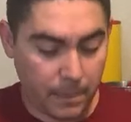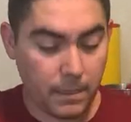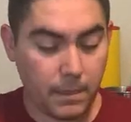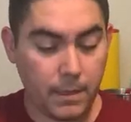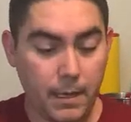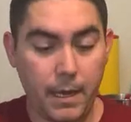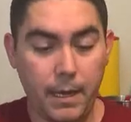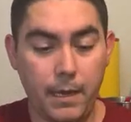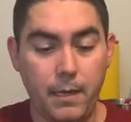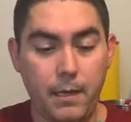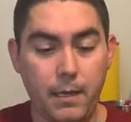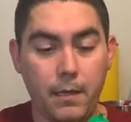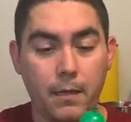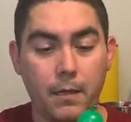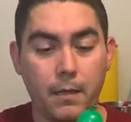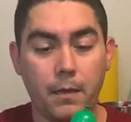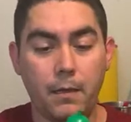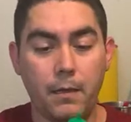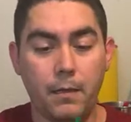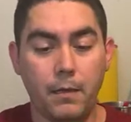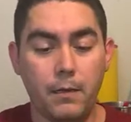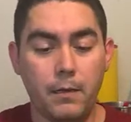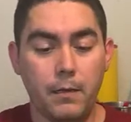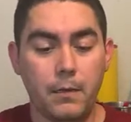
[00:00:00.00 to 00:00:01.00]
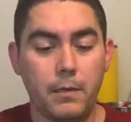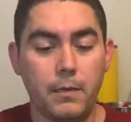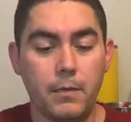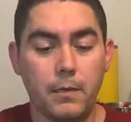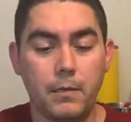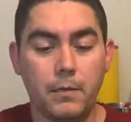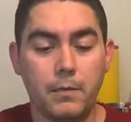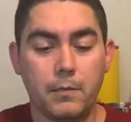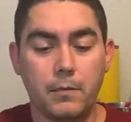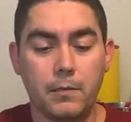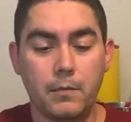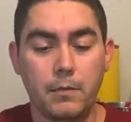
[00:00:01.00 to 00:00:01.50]
Okay.
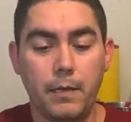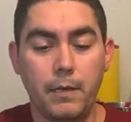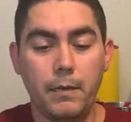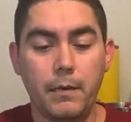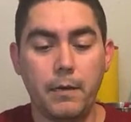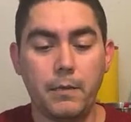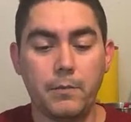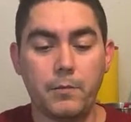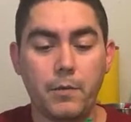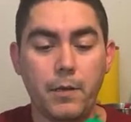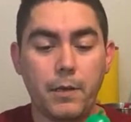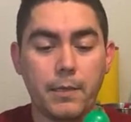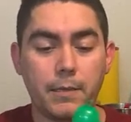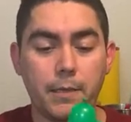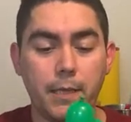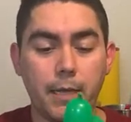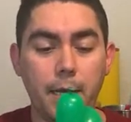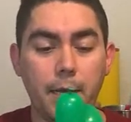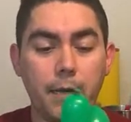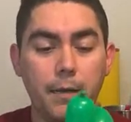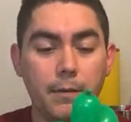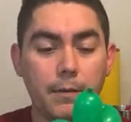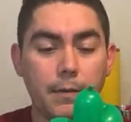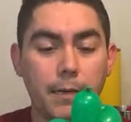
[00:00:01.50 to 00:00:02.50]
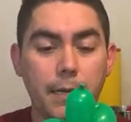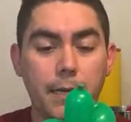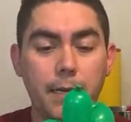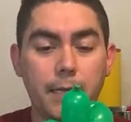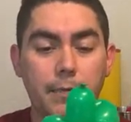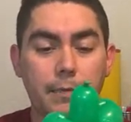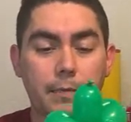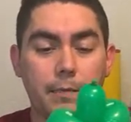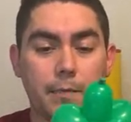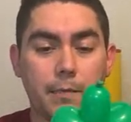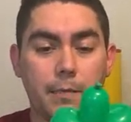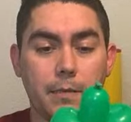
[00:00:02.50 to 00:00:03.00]
So there it is right there.
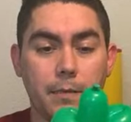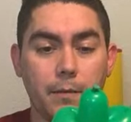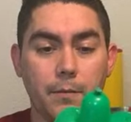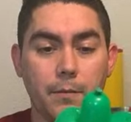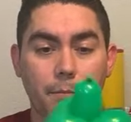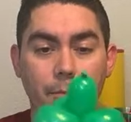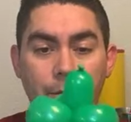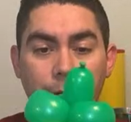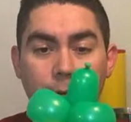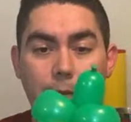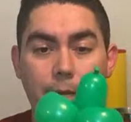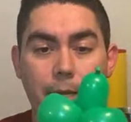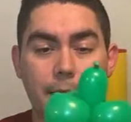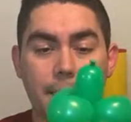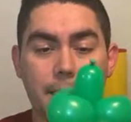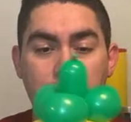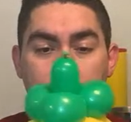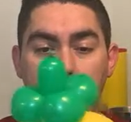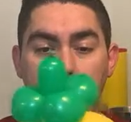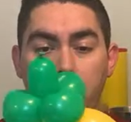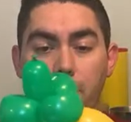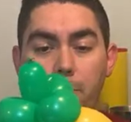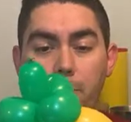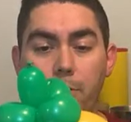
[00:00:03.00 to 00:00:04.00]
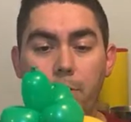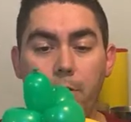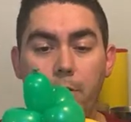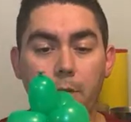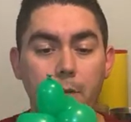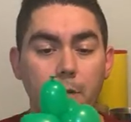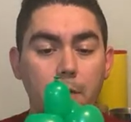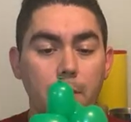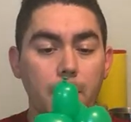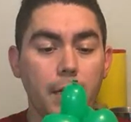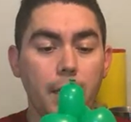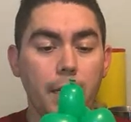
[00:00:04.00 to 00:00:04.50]
Nice. Pretty easy to do.
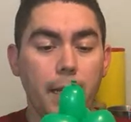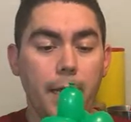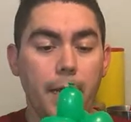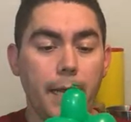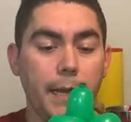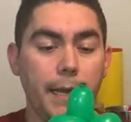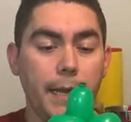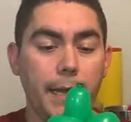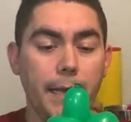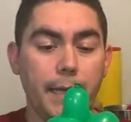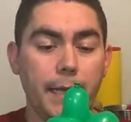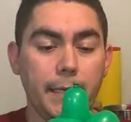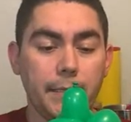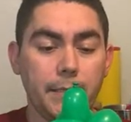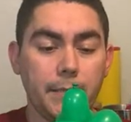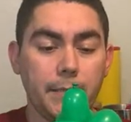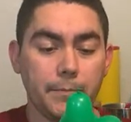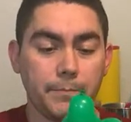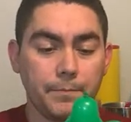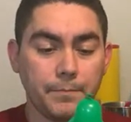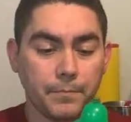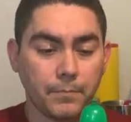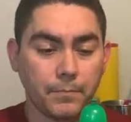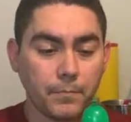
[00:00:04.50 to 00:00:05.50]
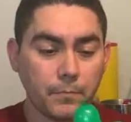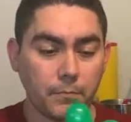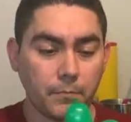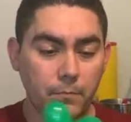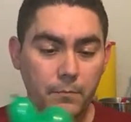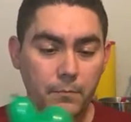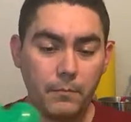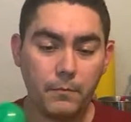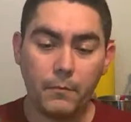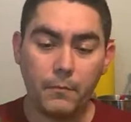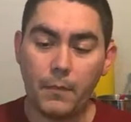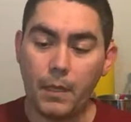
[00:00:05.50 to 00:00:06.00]
And
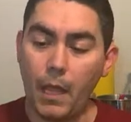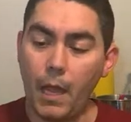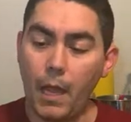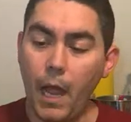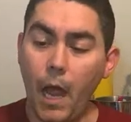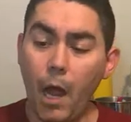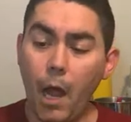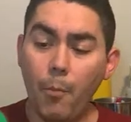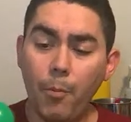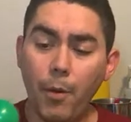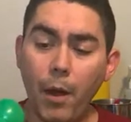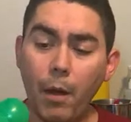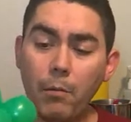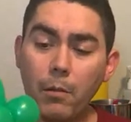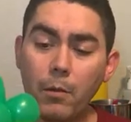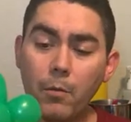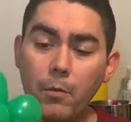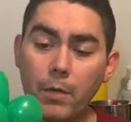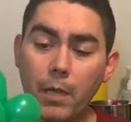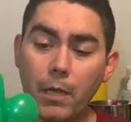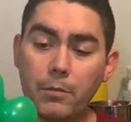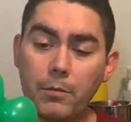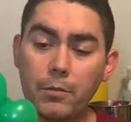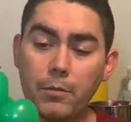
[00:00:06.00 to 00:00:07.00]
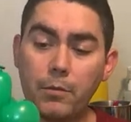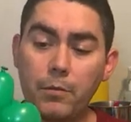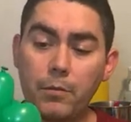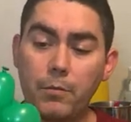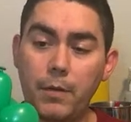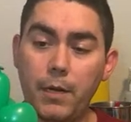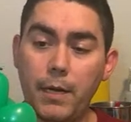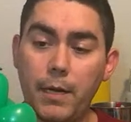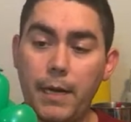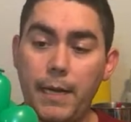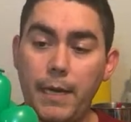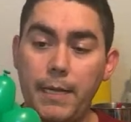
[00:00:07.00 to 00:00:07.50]
what I'll
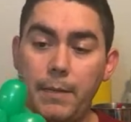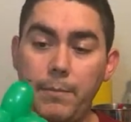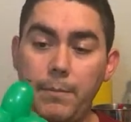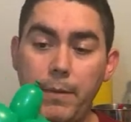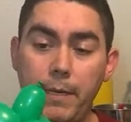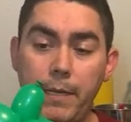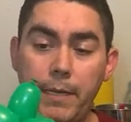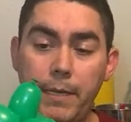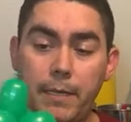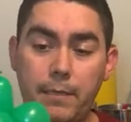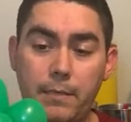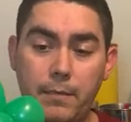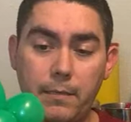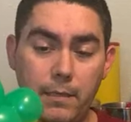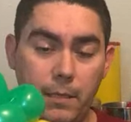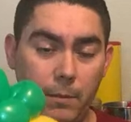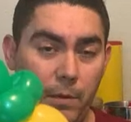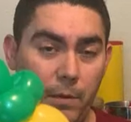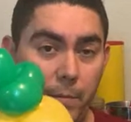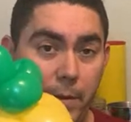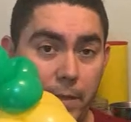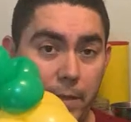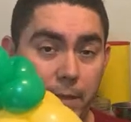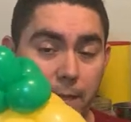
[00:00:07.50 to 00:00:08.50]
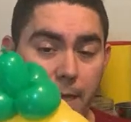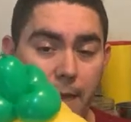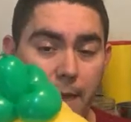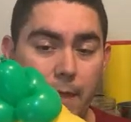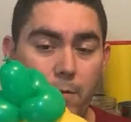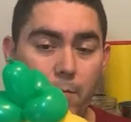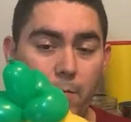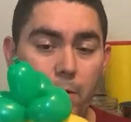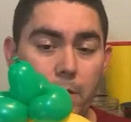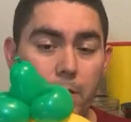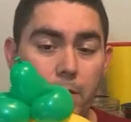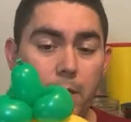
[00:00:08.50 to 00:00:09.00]
do in a minute, let me make the
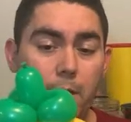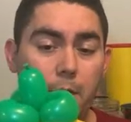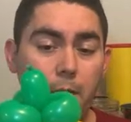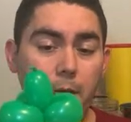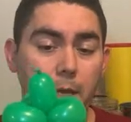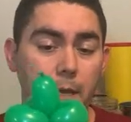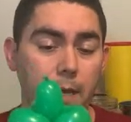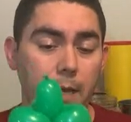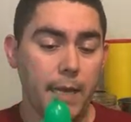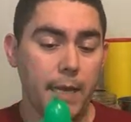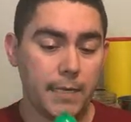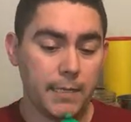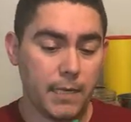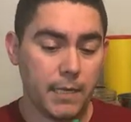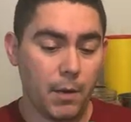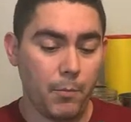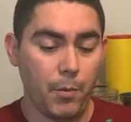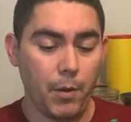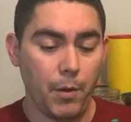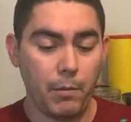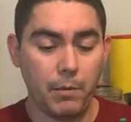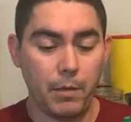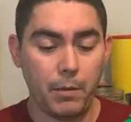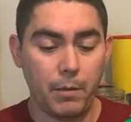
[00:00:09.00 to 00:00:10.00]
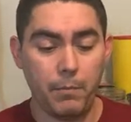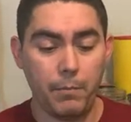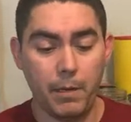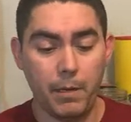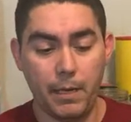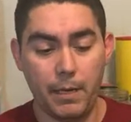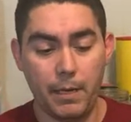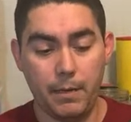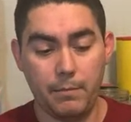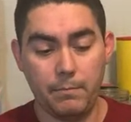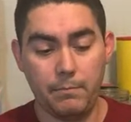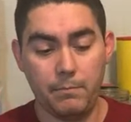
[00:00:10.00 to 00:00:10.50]
other one, is I'll probably
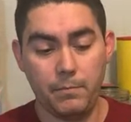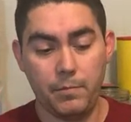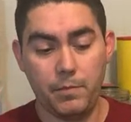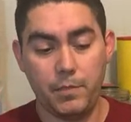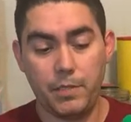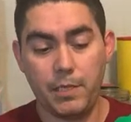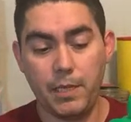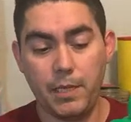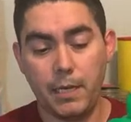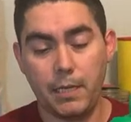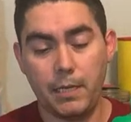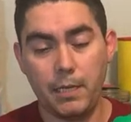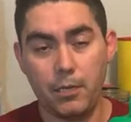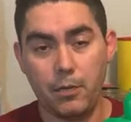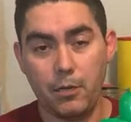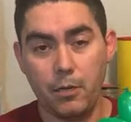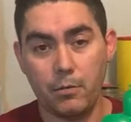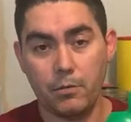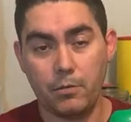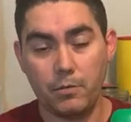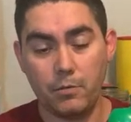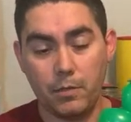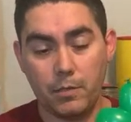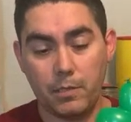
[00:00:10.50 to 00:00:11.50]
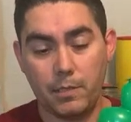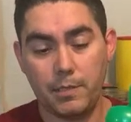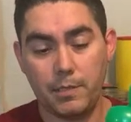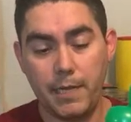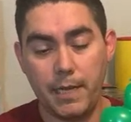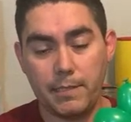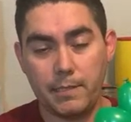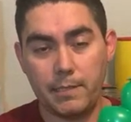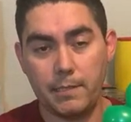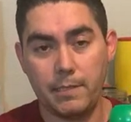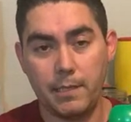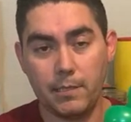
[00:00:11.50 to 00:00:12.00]
stick it, you know, so it's
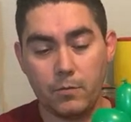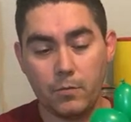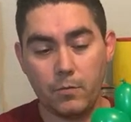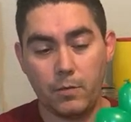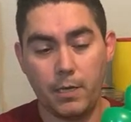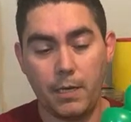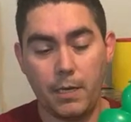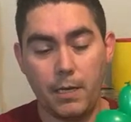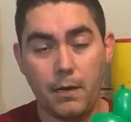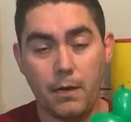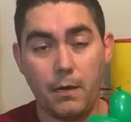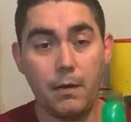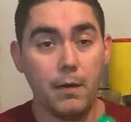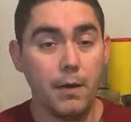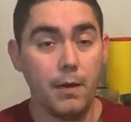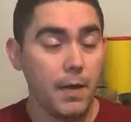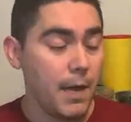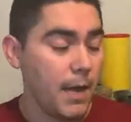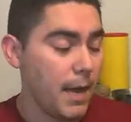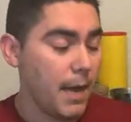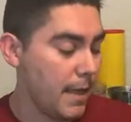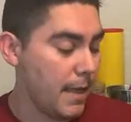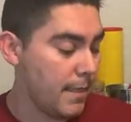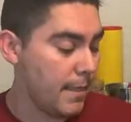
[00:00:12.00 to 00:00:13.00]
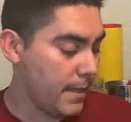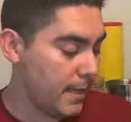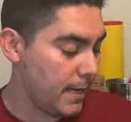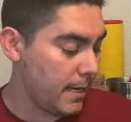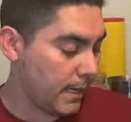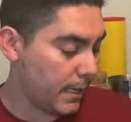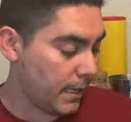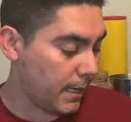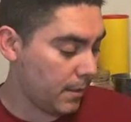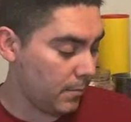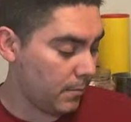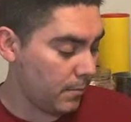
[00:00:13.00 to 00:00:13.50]
attached to this one here, and then
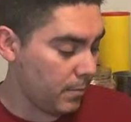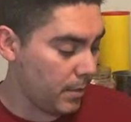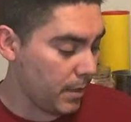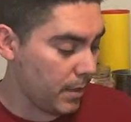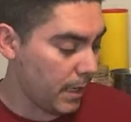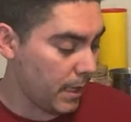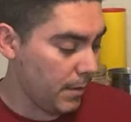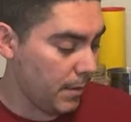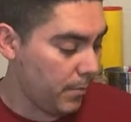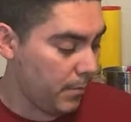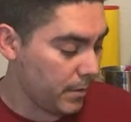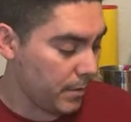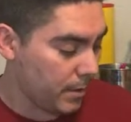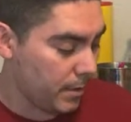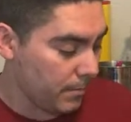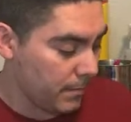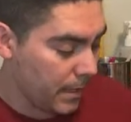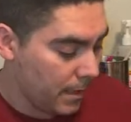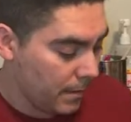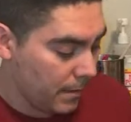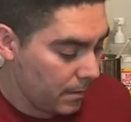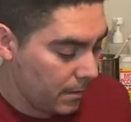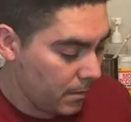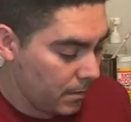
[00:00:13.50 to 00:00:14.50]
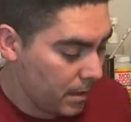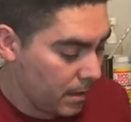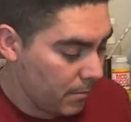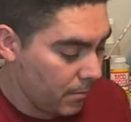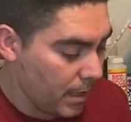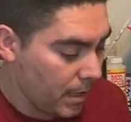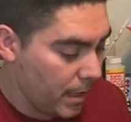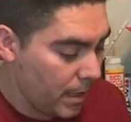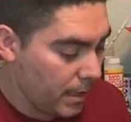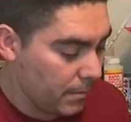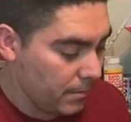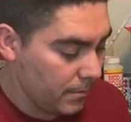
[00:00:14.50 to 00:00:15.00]
I can put them down here on the
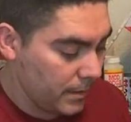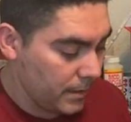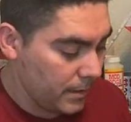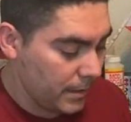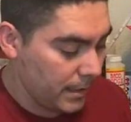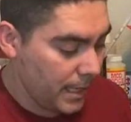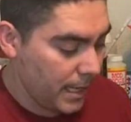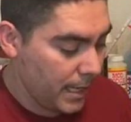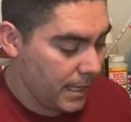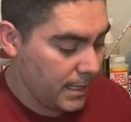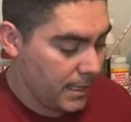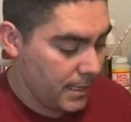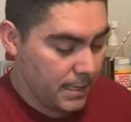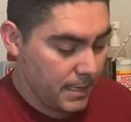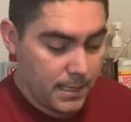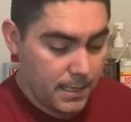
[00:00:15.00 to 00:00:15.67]
bottom. You see that?